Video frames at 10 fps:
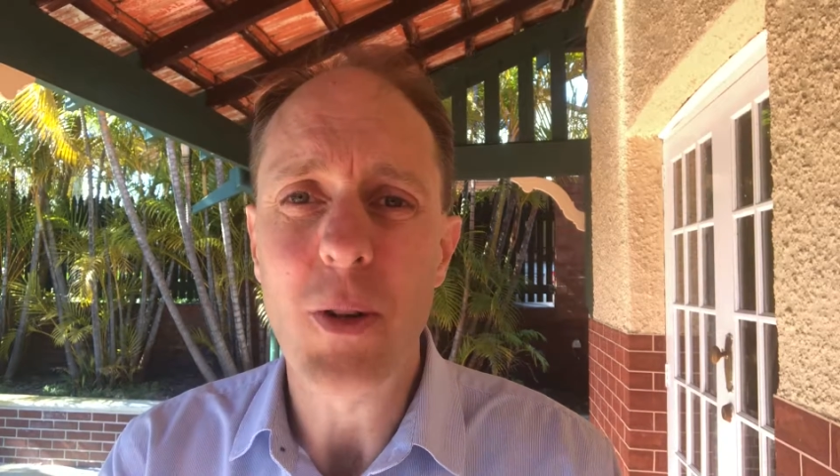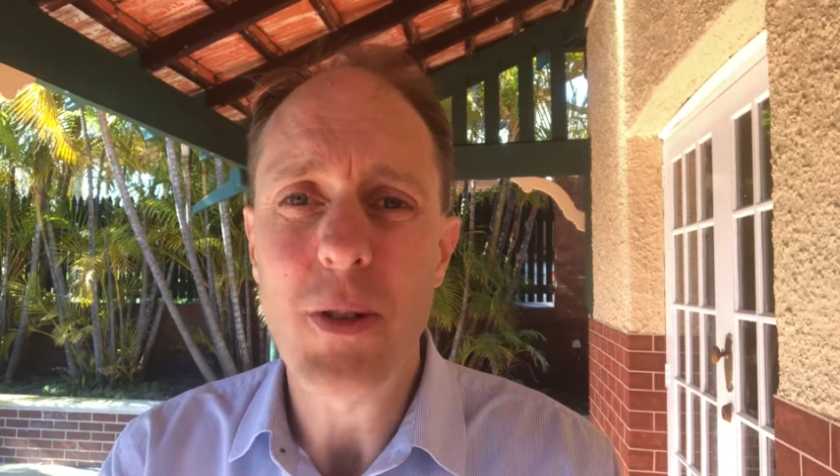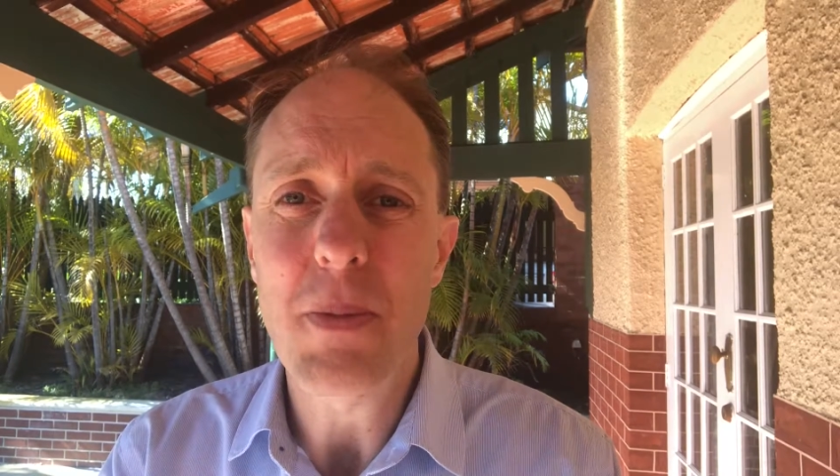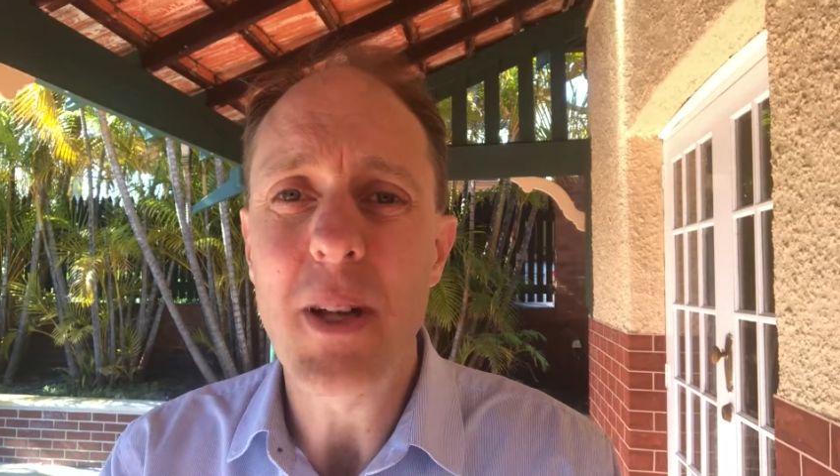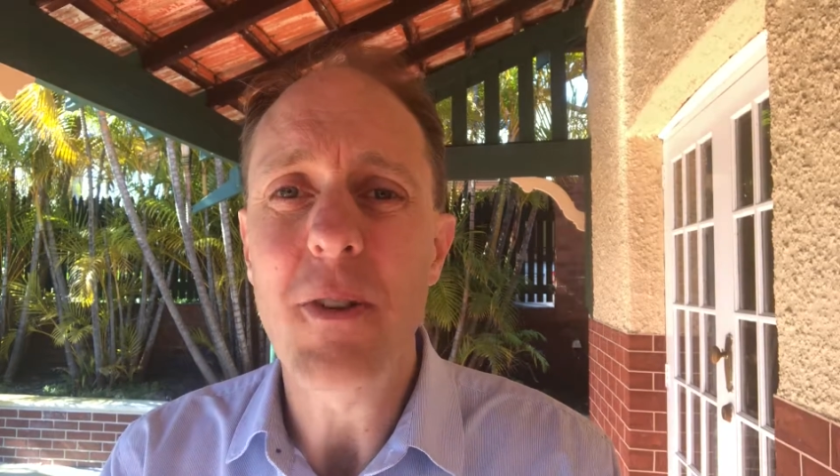it
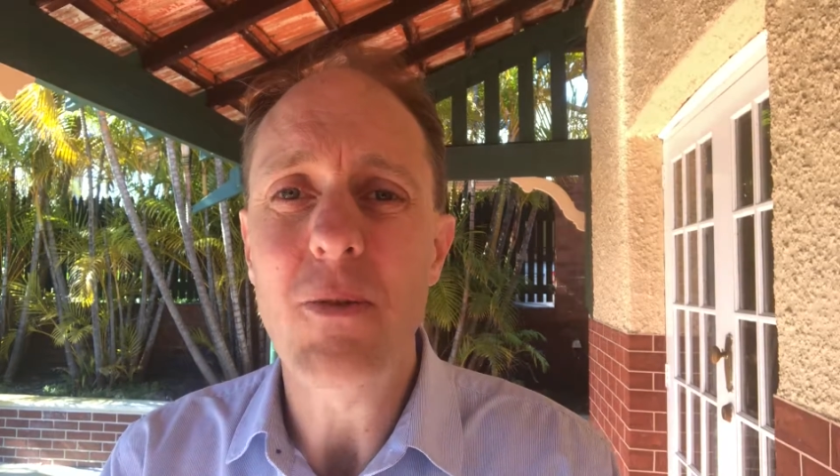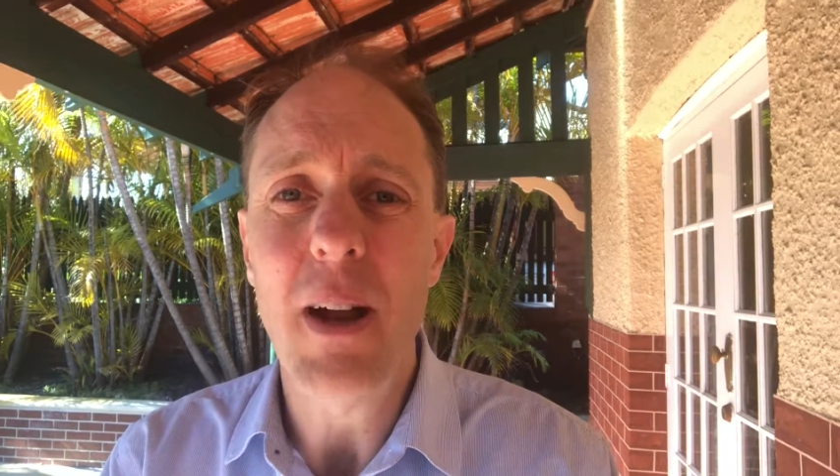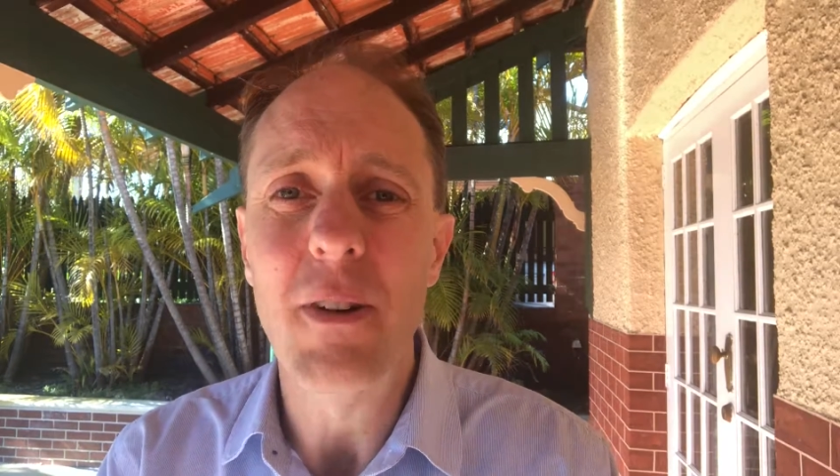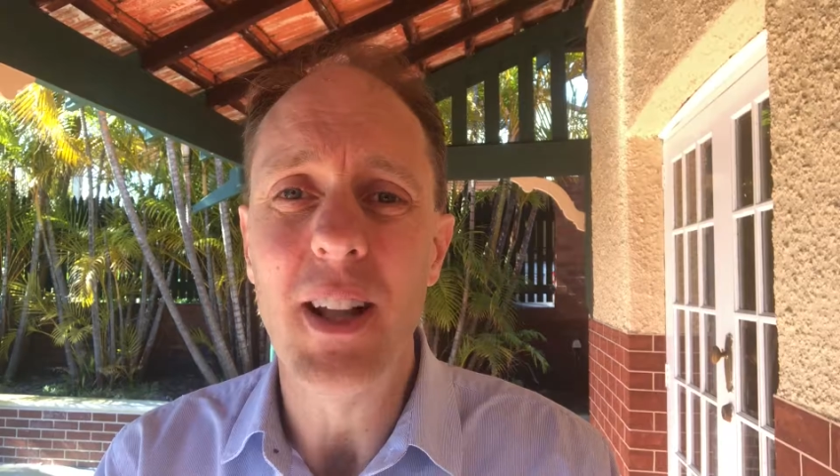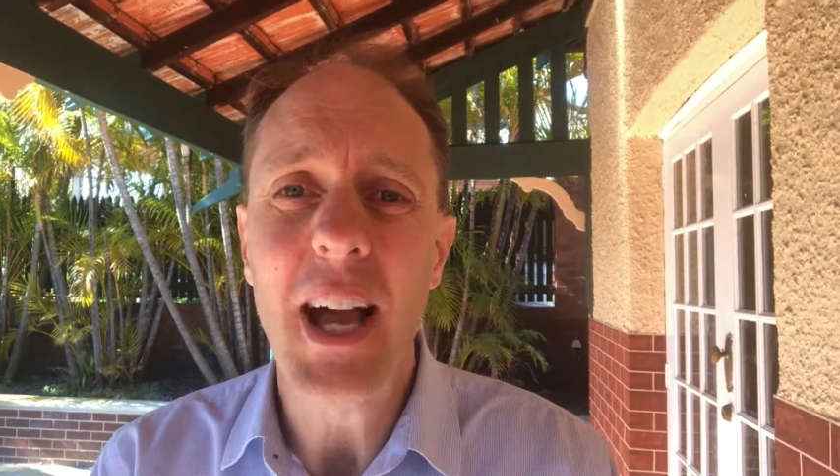was a bit of a
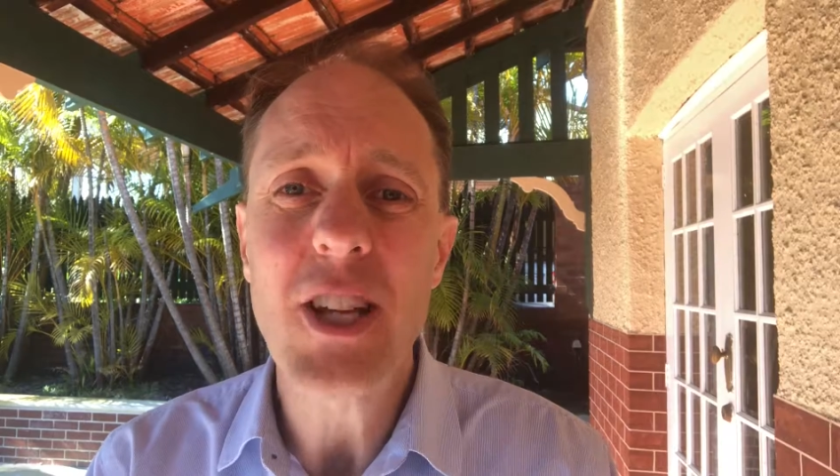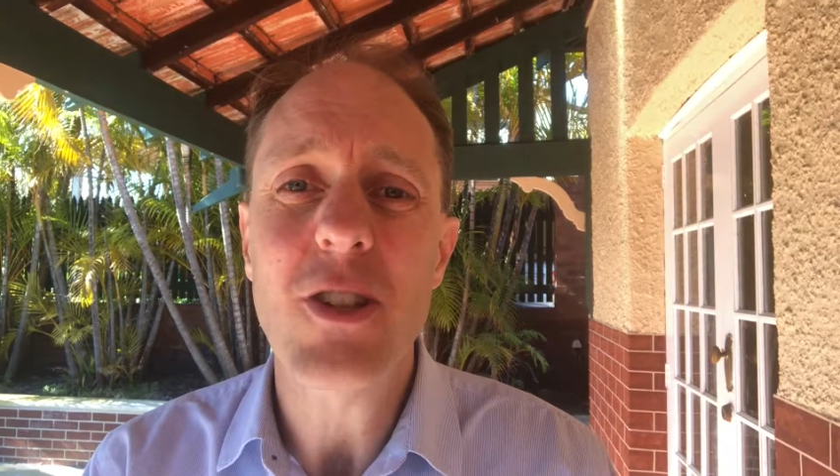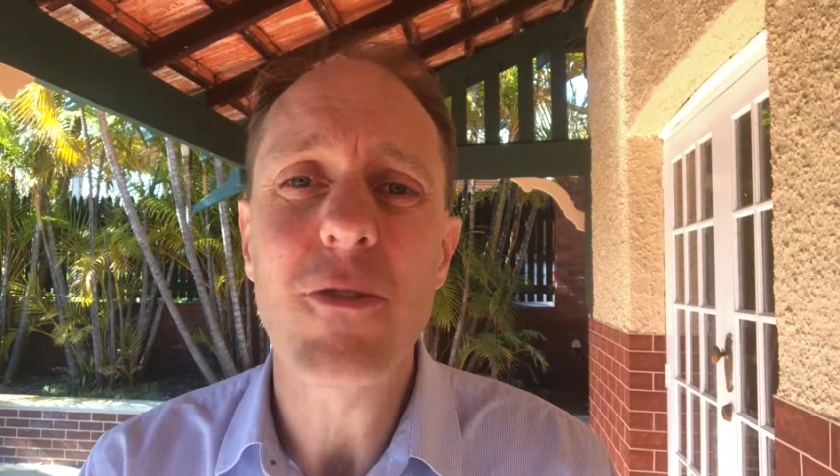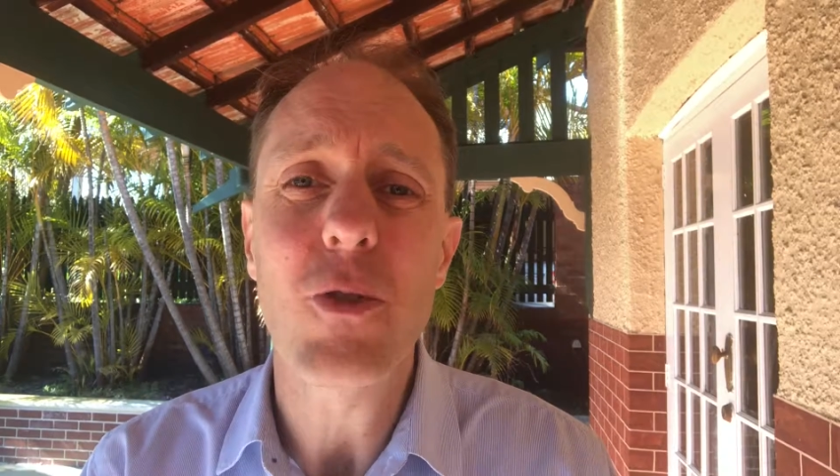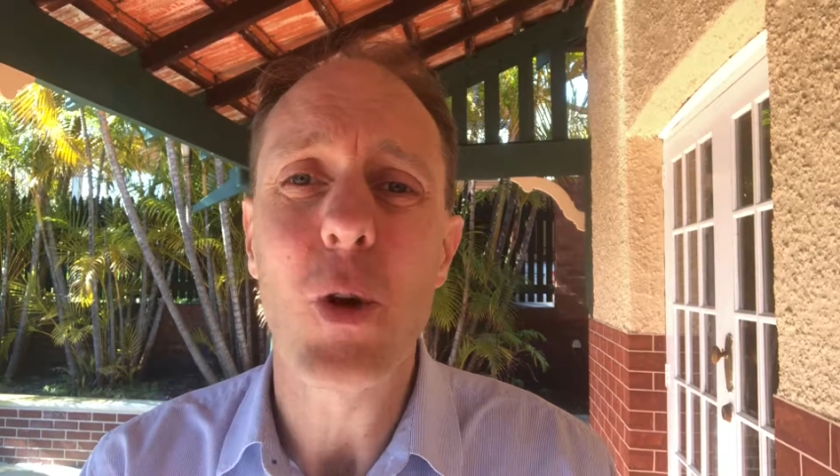
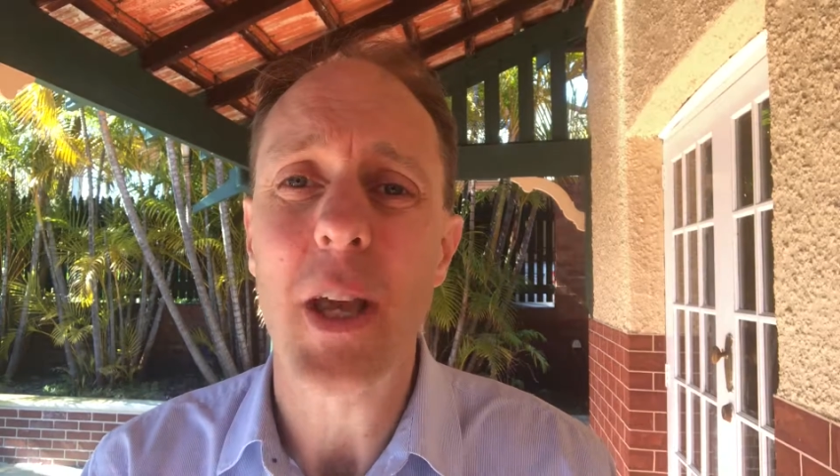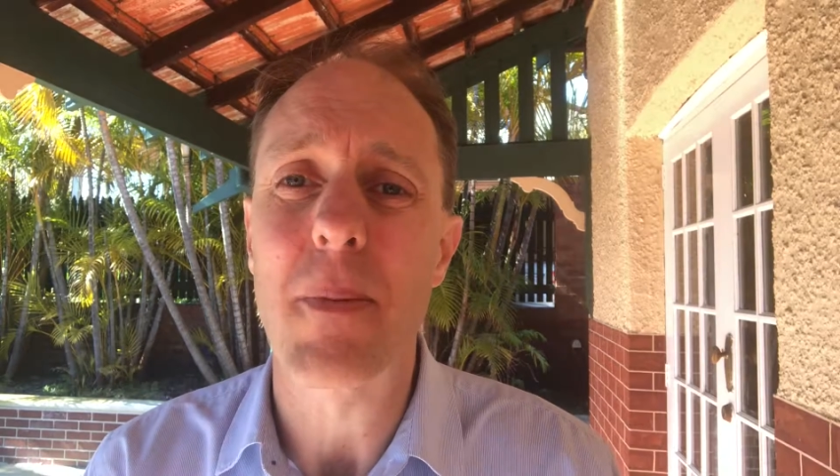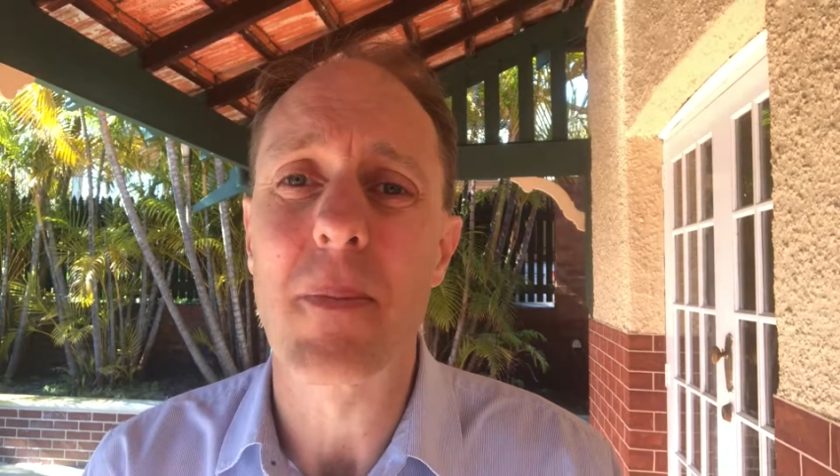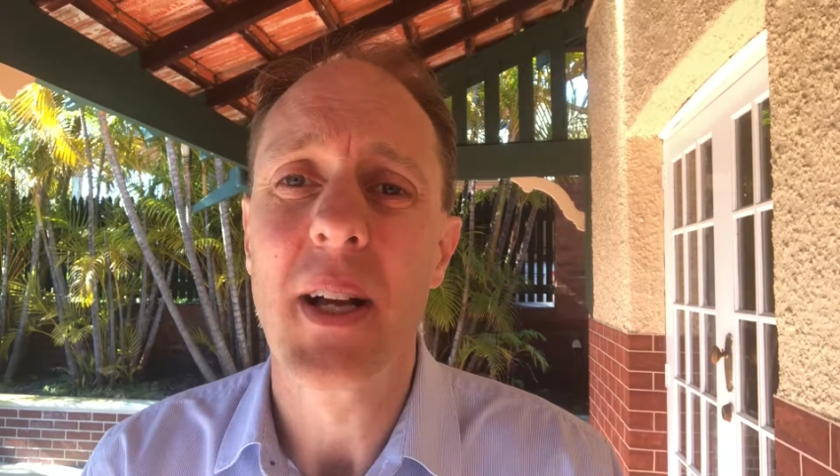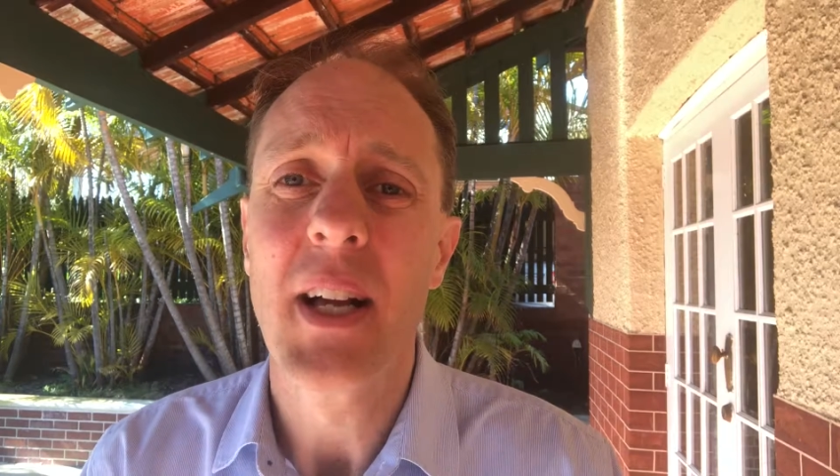revelation for
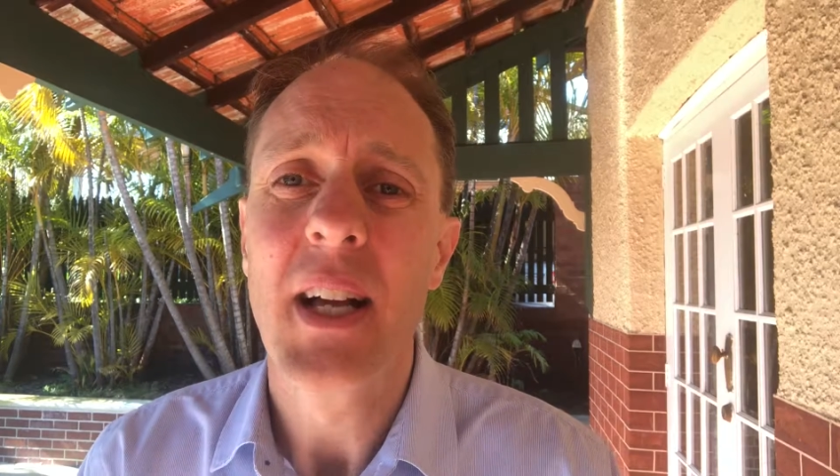him.